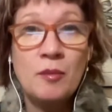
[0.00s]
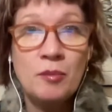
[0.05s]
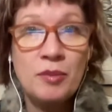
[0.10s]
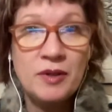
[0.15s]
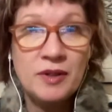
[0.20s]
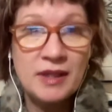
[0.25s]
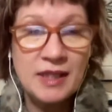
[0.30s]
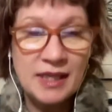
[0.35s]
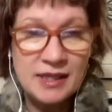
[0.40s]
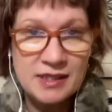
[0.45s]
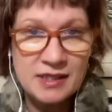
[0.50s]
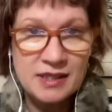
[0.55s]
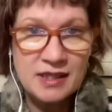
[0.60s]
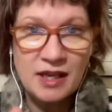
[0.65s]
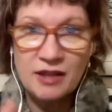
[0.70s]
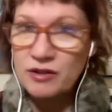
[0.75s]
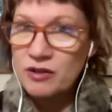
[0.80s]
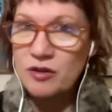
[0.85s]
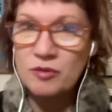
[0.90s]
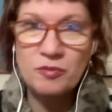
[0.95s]
Put that
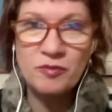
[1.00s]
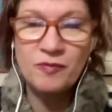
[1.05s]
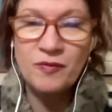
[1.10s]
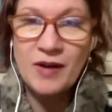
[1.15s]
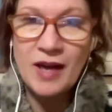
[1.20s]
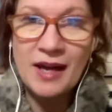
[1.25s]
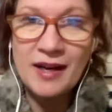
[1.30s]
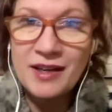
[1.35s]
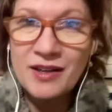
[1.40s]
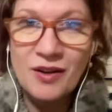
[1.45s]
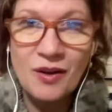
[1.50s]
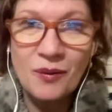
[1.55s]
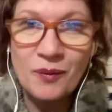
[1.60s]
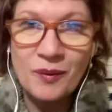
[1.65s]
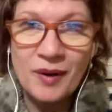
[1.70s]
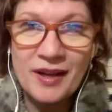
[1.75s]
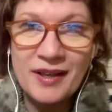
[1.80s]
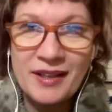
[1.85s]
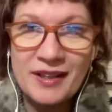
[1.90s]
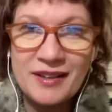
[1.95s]
together. You've got it
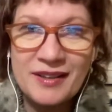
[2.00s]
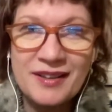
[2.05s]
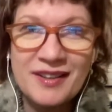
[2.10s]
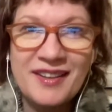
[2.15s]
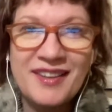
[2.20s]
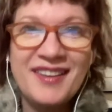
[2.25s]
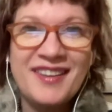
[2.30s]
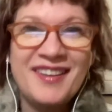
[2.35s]
already.